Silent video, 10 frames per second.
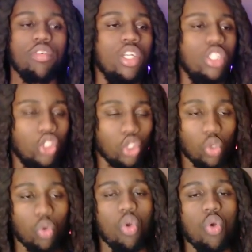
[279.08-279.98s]
to
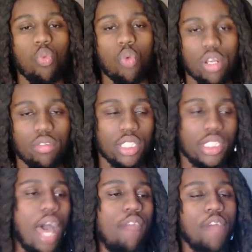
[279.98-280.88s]
one of the
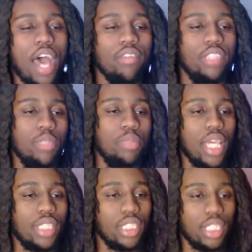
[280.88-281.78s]
top 5
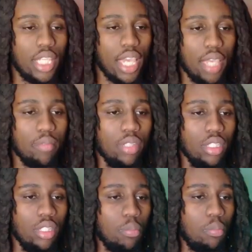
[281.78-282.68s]
DPS in the game,
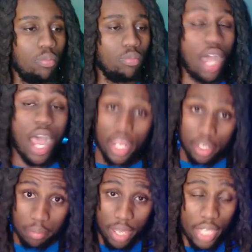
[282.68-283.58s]
Iron
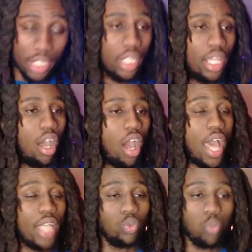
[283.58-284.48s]
Man,
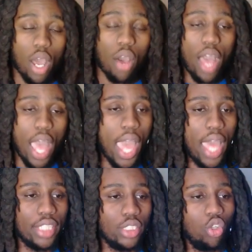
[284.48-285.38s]
as well
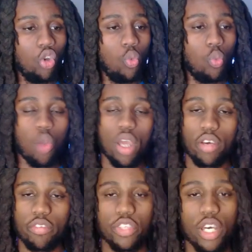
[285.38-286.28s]
as one of
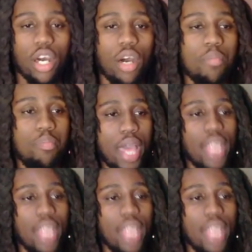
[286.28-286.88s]
the best